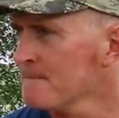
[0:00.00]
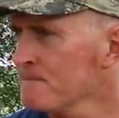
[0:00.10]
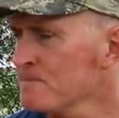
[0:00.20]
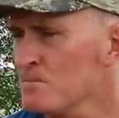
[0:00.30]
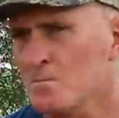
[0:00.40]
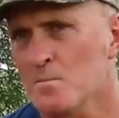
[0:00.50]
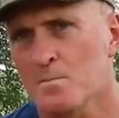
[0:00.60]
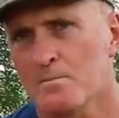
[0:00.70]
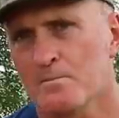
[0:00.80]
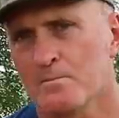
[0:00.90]

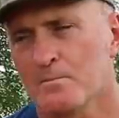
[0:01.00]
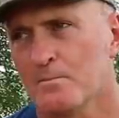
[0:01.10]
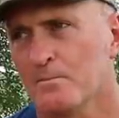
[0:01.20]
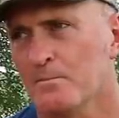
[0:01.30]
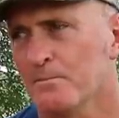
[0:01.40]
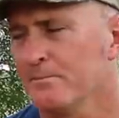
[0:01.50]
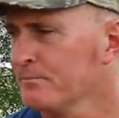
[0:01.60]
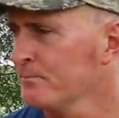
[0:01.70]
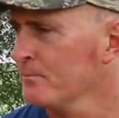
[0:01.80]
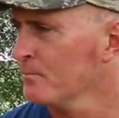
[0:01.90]

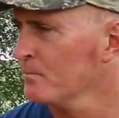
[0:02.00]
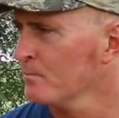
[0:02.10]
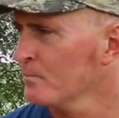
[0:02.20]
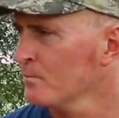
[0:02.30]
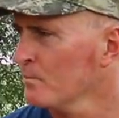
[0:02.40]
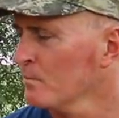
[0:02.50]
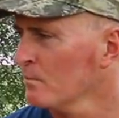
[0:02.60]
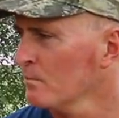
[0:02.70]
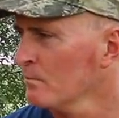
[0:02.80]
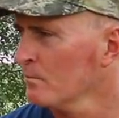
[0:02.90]

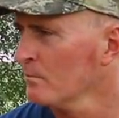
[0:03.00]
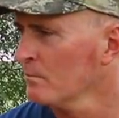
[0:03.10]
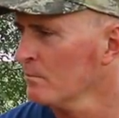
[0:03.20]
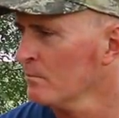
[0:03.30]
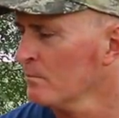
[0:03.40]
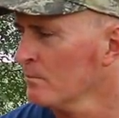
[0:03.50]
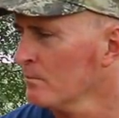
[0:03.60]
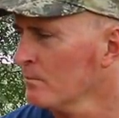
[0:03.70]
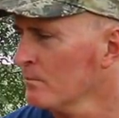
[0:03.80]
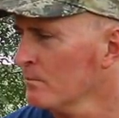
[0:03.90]

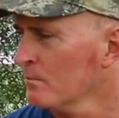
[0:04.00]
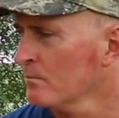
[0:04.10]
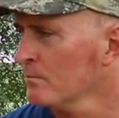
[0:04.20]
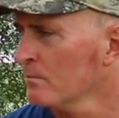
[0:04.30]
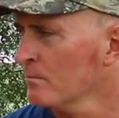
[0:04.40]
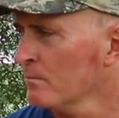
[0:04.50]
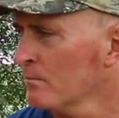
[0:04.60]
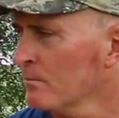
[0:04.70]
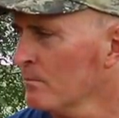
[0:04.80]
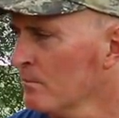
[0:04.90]

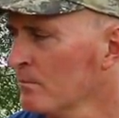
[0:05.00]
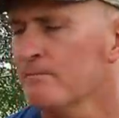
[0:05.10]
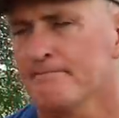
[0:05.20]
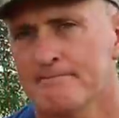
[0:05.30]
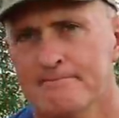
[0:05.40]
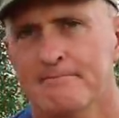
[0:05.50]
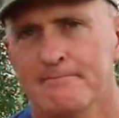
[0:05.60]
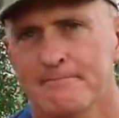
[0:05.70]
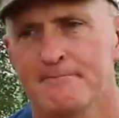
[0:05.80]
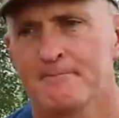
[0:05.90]

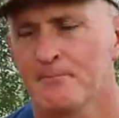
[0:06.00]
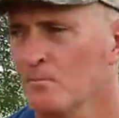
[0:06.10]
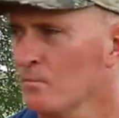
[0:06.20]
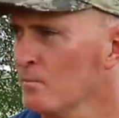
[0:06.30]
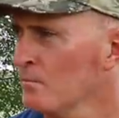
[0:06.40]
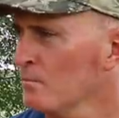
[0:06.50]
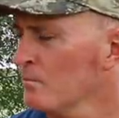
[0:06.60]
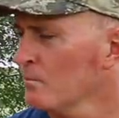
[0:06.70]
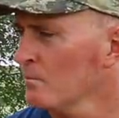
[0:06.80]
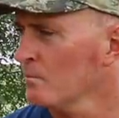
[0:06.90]

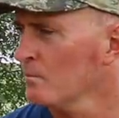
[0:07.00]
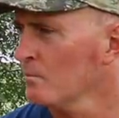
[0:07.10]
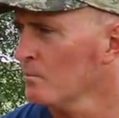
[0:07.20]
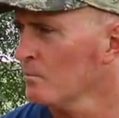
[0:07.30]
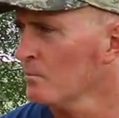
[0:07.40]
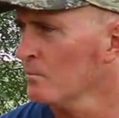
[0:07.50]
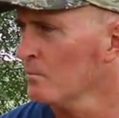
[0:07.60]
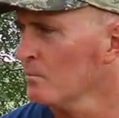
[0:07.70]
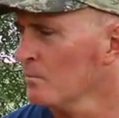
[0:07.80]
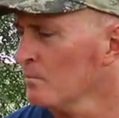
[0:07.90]
(not speaking)